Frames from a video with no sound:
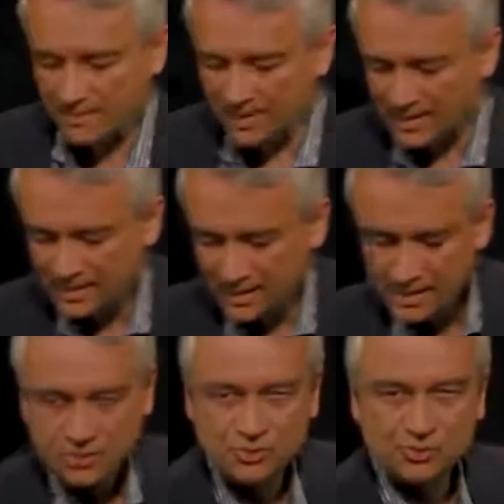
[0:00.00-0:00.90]
But
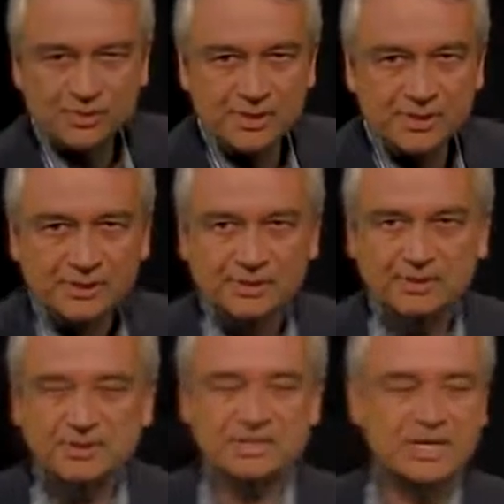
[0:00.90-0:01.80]
Drude
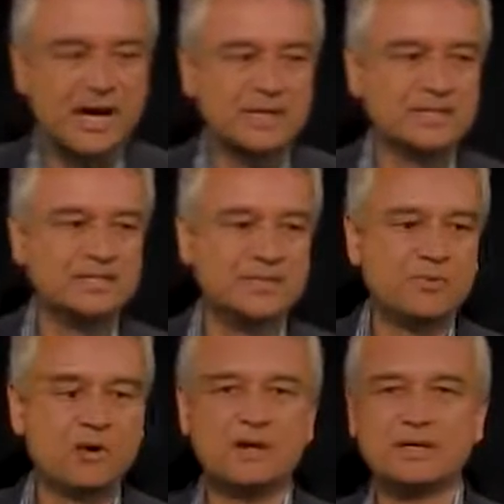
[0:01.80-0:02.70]
decided to
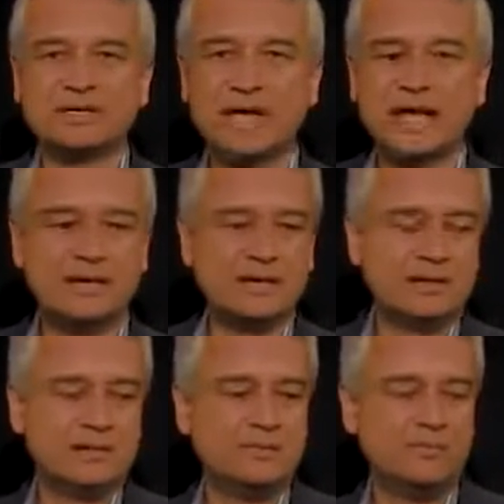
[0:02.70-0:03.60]
see where he could get
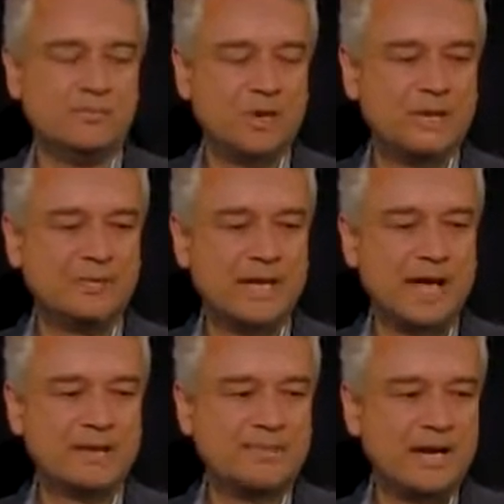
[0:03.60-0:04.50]
what he would
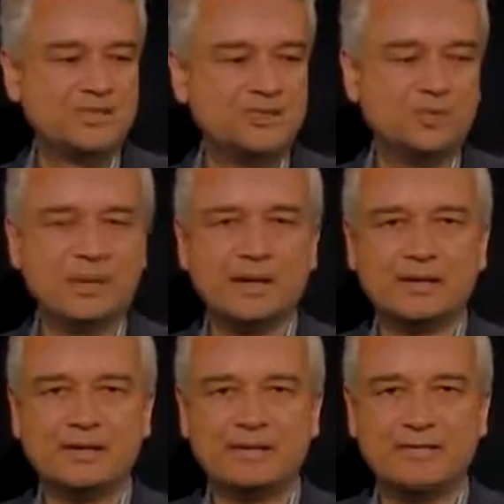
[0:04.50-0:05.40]
get by
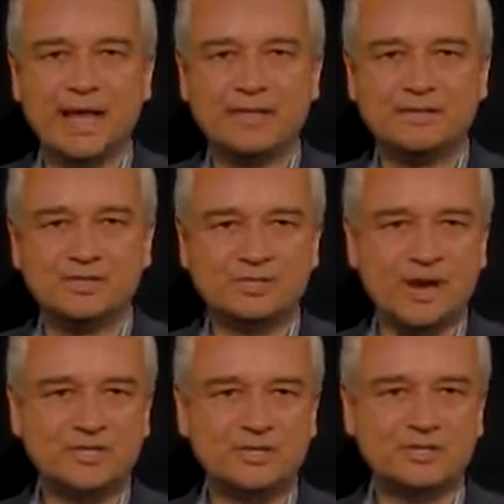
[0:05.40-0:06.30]
assuming that the
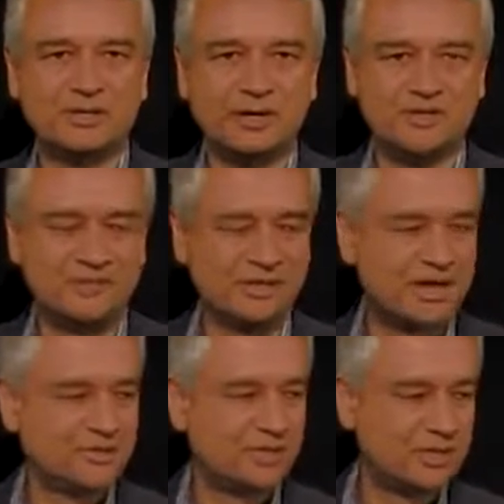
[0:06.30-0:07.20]
direction of the
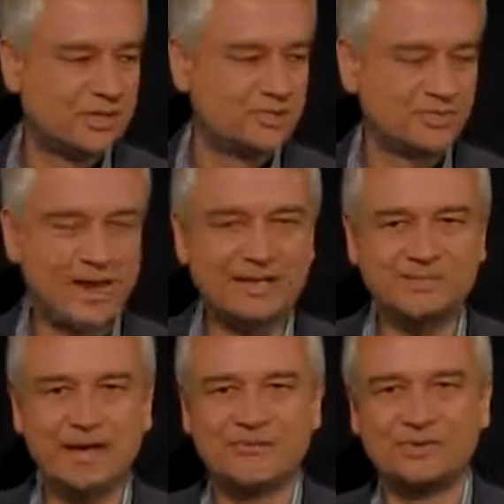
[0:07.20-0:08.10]
electron is
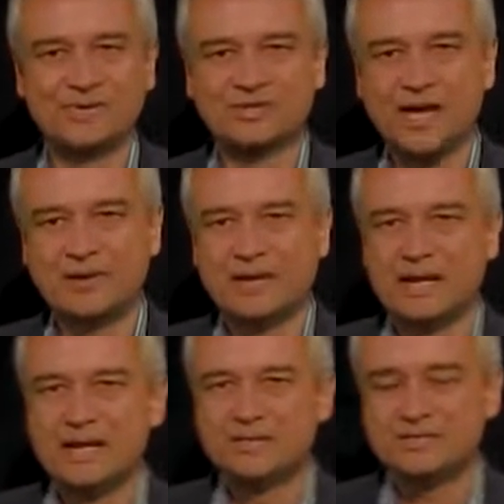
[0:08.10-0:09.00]
random after each scattering.
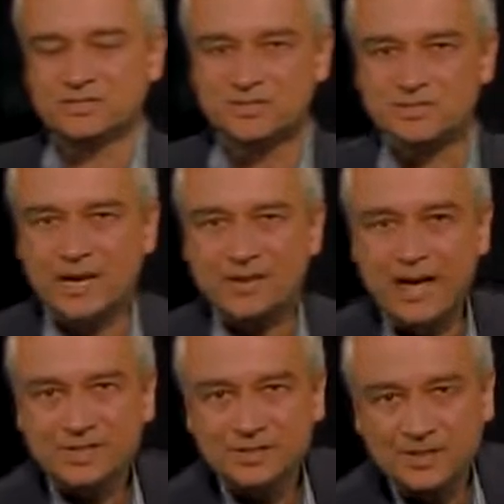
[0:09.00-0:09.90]
This turns out
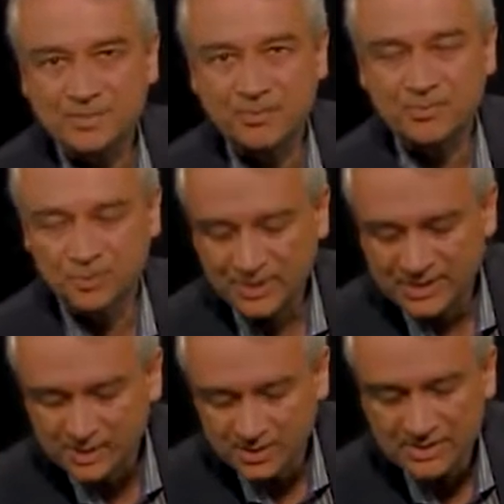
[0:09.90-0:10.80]
actually to be a
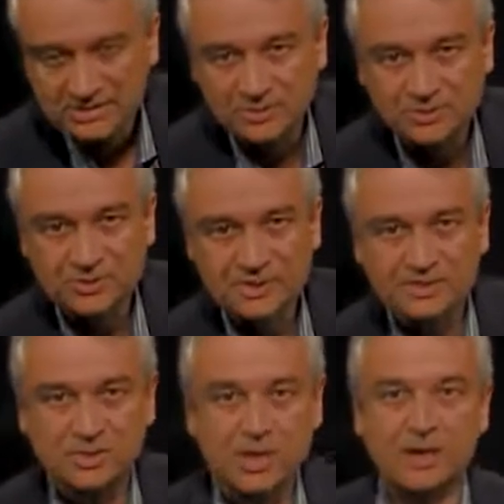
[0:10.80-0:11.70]
pretty good assumption.
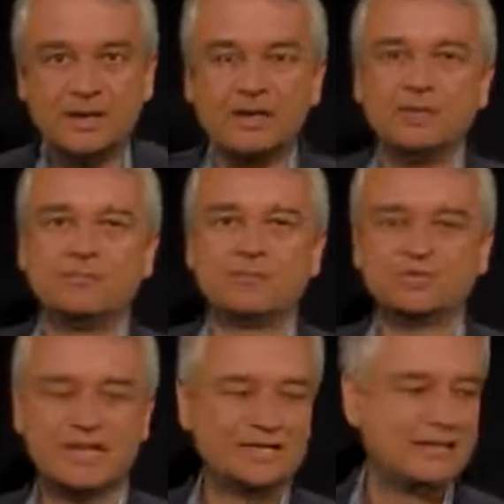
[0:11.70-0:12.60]
It's not
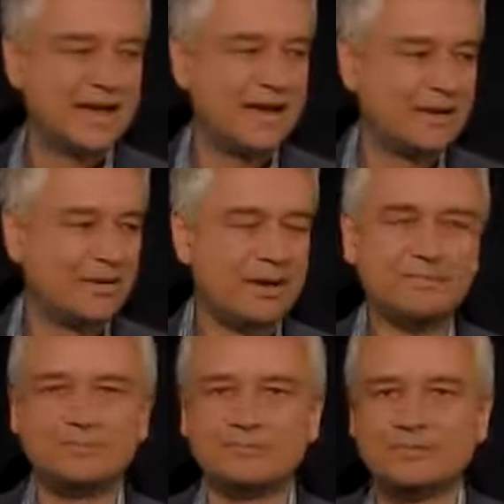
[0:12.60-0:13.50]
precisely
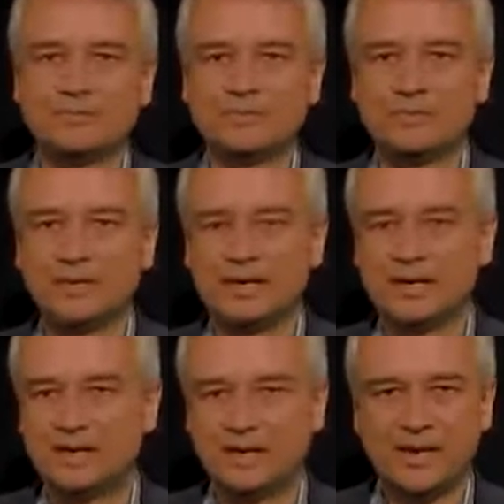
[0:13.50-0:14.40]
accurate.
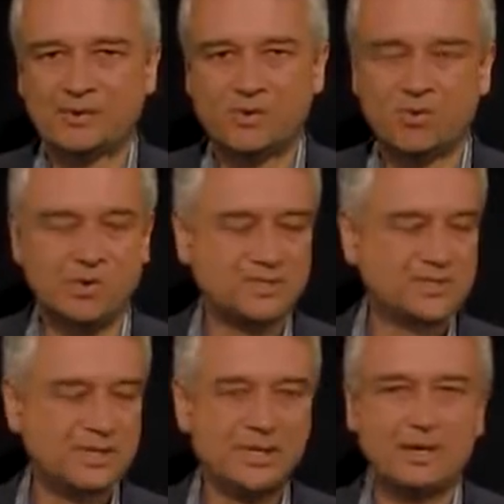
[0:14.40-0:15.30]
In a later
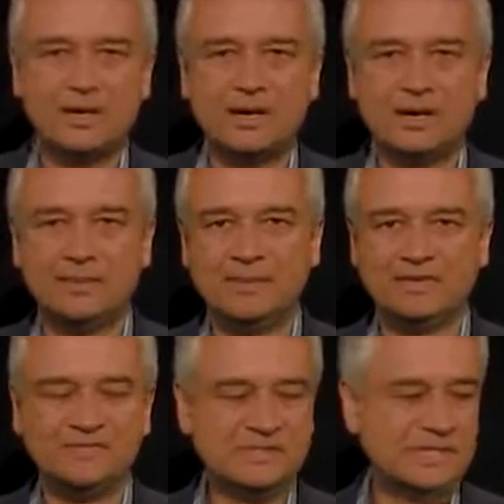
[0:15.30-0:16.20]
course
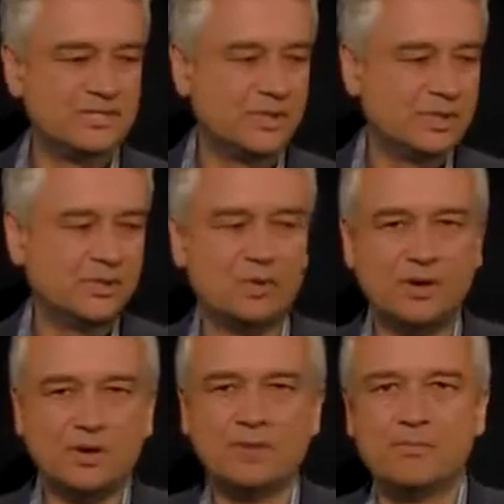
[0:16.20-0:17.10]
in physics, you can
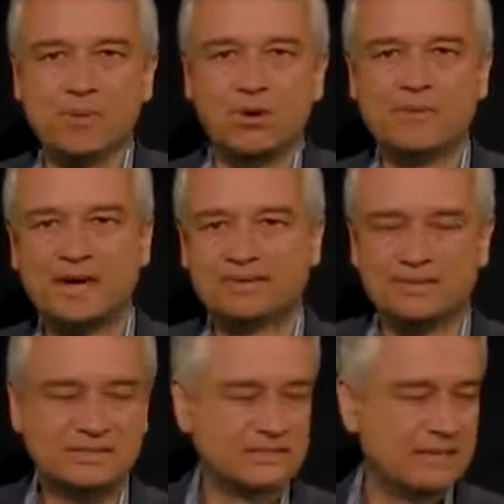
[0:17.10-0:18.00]
learn more about
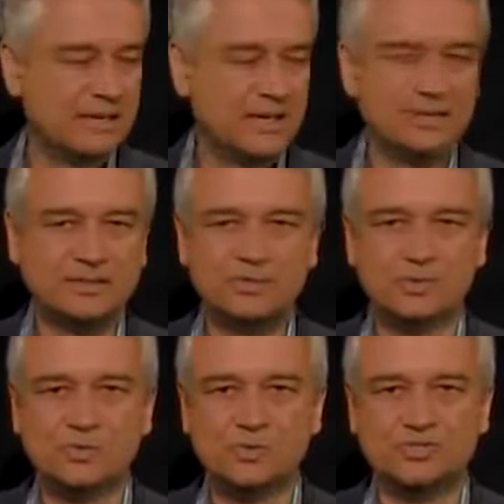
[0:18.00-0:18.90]
this and
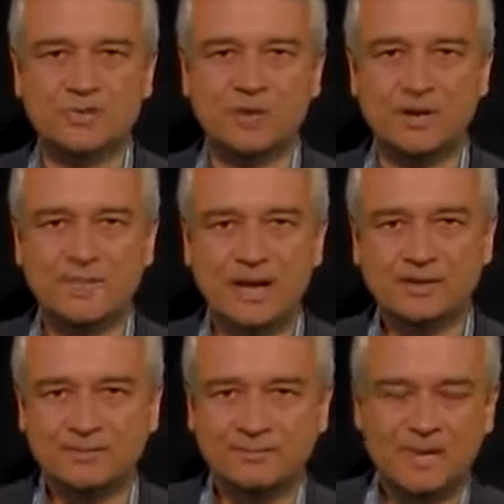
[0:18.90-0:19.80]
do somewhat
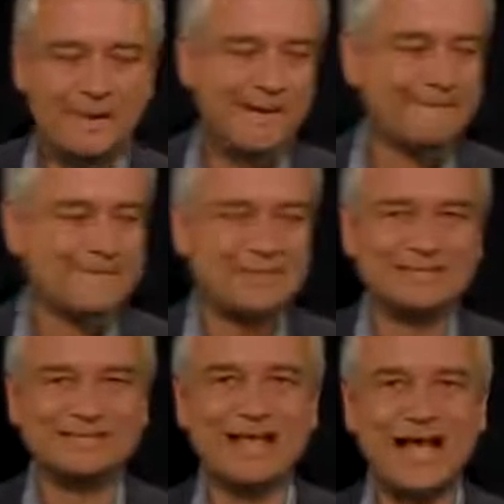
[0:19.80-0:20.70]
better.
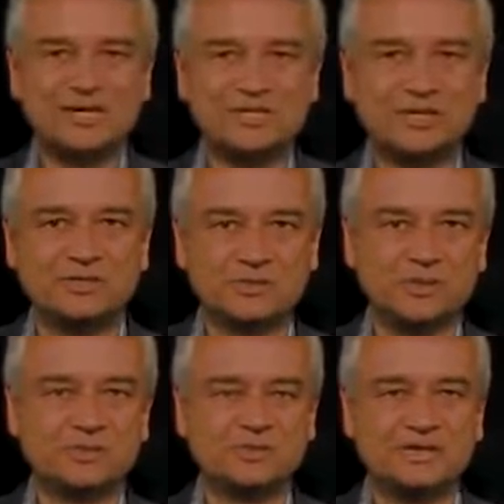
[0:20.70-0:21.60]
But this actually,
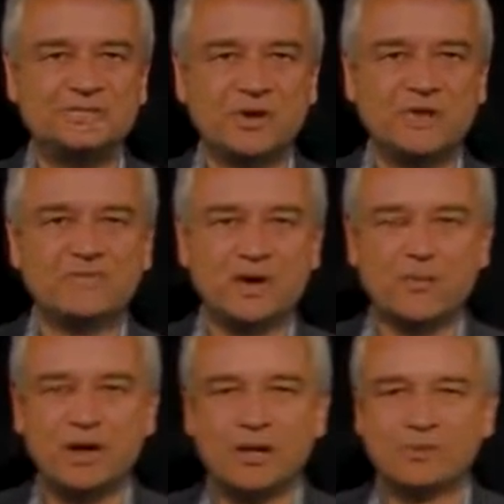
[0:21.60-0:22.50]
Drude did very,
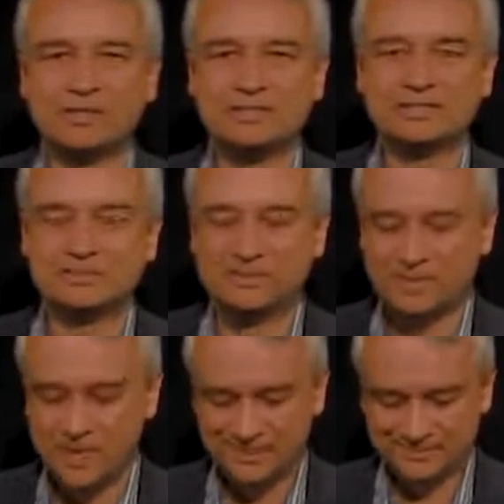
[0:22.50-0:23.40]
very well with this
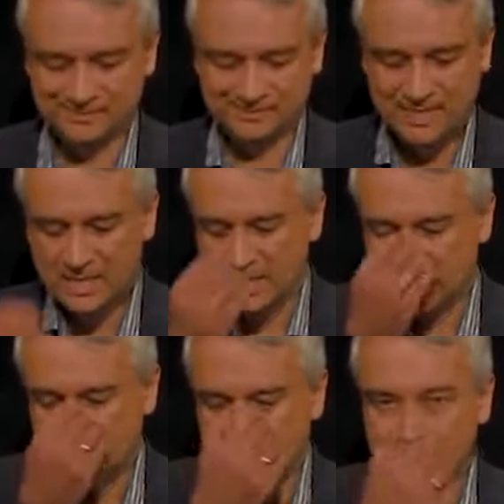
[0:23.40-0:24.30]
simple model.
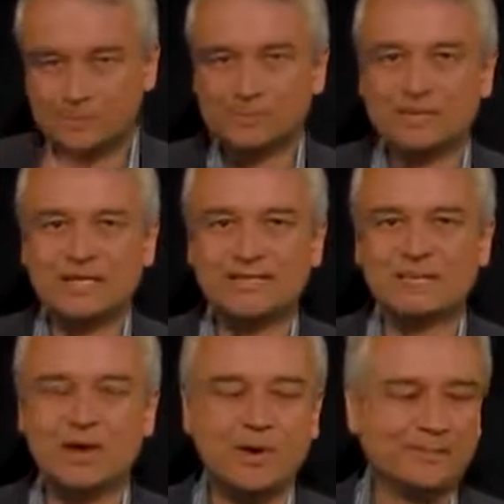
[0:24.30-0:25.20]
So let's
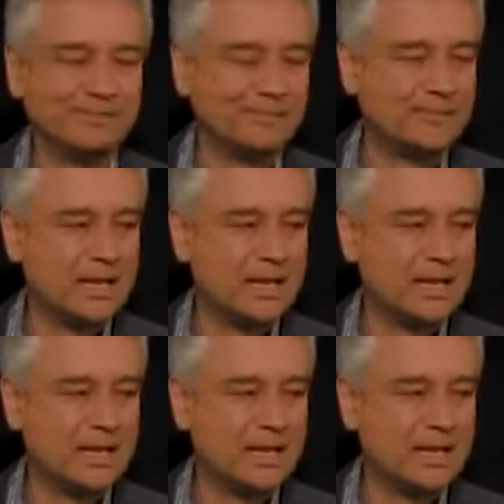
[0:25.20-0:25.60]
keep going.